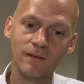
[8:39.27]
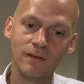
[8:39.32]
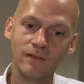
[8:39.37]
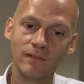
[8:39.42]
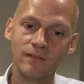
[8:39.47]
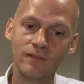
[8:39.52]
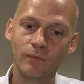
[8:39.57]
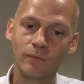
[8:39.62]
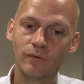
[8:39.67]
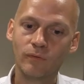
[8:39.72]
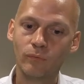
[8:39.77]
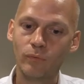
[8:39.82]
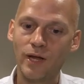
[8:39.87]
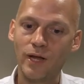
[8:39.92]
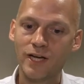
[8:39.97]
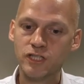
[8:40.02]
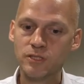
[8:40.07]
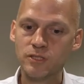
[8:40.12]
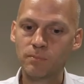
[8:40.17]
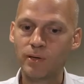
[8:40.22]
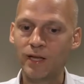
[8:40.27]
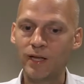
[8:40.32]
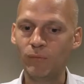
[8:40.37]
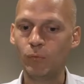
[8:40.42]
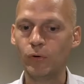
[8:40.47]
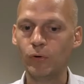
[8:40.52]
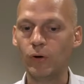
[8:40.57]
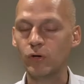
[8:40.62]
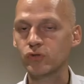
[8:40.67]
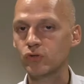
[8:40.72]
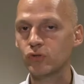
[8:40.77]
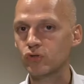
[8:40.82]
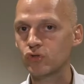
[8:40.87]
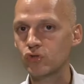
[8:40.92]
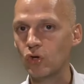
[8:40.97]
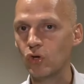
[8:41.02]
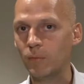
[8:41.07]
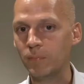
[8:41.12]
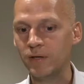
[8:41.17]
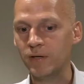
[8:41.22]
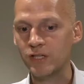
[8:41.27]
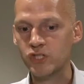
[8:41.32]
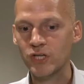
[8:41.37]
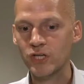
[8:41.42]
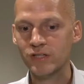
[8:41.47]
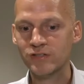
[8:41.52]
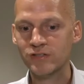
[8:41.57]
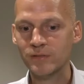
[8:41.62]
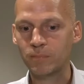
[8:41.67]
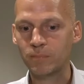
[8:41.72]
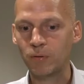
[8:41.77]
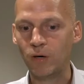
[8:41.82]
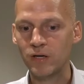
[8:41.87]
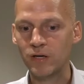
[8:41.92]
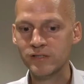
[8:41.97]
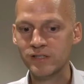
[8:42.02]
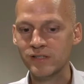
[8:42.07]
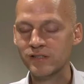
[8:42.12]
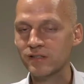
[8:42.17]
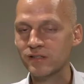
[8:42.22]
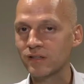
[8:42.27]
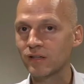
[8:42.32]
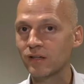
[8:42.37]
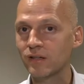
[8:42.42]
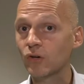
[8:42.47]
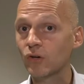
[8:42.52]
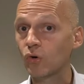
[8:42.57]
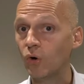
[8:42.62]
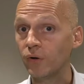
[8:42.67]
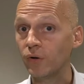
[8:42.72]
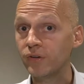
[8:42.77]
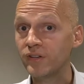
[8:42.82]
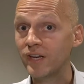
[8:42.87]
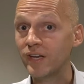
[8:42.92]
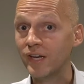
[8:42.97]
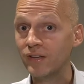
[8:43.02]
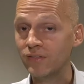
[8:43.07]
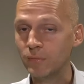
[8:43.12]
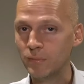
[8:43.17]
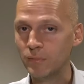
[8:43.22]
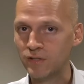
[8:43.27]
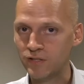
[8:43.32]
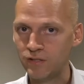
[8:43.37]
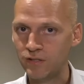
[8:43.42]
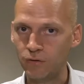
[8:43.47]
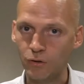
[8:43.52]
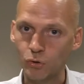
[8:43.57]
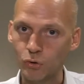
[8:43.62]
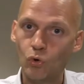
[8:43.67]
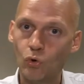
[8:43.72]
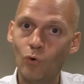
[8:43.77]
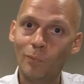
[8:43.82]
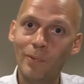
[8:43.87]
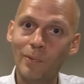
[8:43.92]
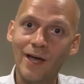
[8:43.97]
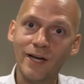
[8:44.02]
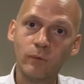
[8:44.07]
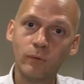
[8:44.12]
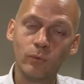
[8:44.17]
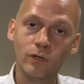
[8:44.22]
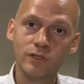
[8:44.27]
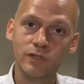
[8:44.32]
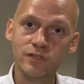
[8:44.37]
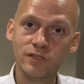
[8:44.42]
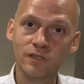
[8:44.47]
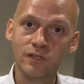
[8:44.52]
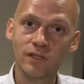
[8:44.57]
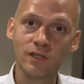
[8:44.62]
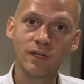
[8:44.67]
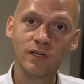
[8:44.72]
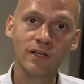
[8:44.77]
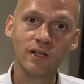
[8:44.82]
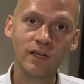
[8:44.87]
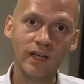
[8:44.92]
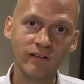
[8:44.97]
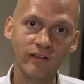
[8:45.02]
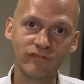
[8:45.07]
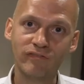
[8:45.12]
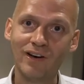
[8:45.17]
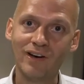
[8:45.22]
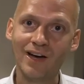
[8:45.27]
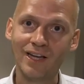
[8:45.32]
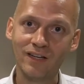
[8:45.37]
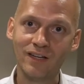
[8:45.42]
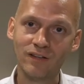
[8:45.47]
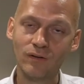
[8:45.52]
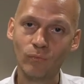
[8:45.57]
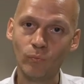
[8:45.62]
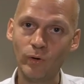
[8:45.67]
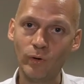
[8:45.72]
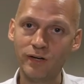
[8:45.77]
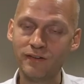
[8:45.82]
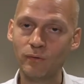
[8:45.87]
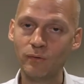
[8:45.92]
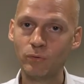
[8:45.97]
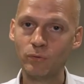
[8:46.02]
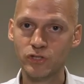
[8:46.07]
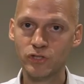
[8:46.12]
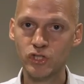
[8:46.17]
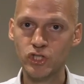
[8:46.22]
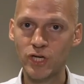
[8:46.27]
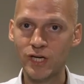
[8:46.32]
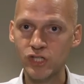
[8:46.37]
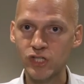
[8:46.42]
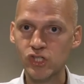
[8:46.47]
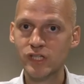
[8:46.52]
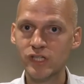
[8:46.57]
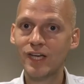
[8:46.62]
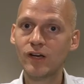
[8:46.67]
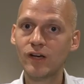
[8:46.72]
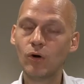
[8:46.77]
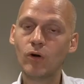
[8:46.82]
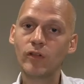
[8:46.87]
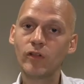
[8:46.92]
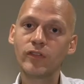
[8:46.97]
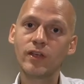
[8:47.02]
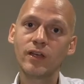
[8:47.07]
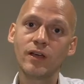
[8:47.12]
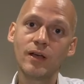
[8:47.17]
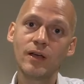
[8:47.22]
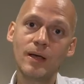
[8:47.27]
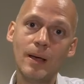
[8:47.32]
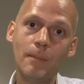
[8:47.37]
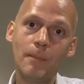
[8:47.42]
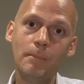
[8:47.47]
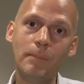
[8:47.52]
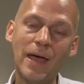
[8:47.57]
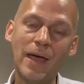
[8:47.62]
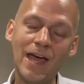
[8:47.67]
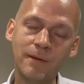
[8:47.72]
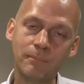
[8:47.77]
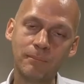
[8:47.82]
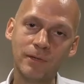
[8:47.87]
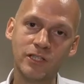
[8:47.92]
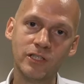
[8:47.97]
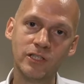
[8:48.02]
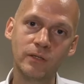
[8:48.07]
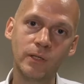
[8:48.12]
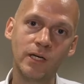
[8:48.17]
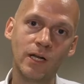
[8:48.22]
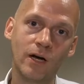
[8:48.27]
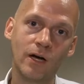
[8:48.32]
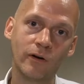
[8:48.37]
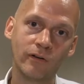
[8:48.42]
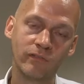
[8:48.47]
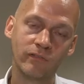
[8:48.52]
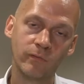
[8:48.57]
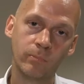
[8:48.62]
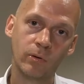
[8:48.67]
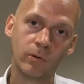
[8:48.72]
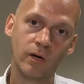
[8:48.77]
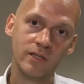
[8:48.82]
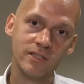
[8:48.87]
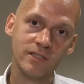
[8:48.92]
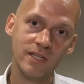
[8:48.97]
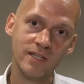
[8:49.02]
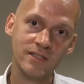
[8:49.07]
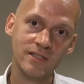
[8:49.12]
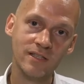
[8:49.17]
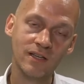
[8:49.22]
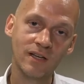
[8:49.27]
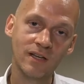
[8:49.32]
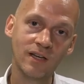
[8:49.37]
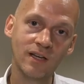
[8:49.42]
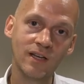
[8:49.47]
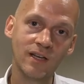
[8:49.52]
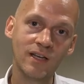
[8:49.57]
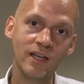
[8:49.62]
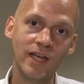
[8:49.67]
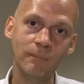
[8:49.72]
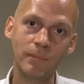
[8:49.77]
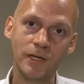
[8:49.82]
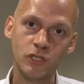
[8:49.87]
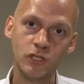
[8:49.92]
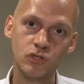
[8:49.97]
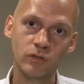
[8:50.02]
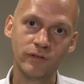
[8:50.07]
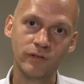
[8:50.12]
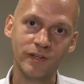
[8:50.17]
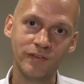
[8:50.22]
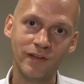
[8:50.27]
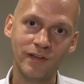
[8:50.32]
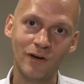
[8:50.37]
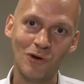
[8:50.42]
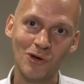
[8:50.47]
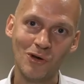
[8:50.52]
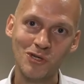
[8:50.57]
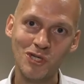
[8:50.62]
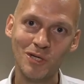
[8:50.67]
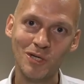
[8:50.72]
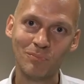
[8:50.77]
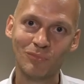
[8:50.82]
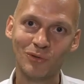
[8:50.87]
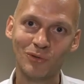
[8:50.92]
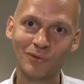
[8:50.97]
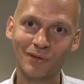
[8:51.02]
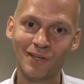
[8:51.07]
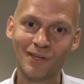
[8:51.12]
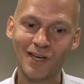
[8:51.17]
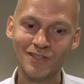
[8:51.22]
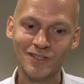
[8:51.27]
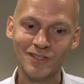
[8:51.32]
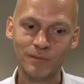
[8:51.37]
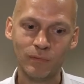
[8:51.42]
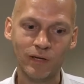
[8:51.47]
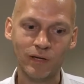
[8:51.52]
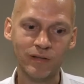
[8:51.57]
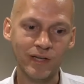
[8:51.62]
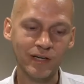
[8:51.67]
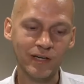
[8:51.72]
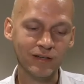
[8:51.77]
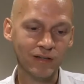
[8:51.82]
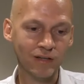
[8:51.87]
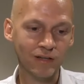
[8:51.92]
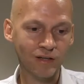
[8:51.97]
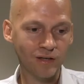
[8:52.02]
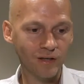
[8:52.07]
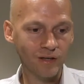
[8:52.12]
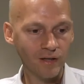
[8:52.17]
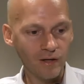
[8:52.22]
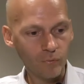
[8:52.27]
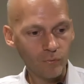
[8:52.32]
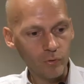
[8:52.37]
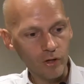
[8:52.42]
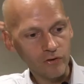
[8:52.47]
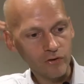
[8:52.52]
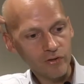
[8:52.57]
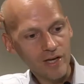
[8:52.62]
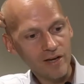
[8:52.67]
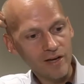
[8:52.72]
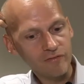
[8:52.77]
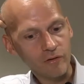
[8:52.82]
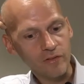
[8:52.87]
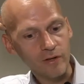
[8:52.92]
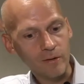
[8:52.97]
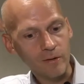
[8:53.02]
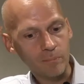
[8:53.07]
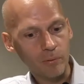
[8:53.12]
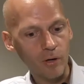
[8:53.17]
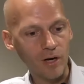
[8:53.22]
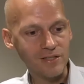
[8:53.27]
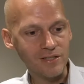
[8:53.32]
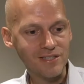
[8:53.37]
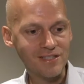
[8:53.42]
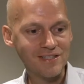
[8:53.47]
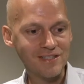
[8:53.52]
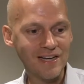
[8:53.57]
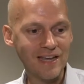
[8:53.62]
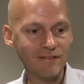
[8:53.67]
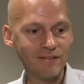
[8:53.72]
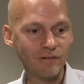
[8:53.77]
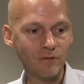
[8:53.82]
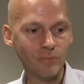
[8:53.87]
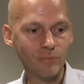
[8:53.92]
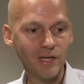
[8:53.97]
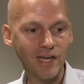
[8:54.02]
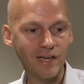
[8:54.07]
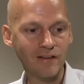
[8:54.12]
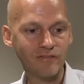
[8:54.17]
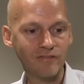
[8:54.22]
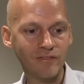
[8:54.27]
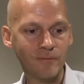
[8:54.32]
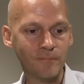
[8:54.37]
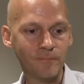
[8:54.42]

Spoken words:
the reaction plan would also stop and adjust the process, contain the material, go backwards and find when there was a change, take all the bad material out of the process and make sure that they're not shipped to the customer. And then we also have on the process level, we have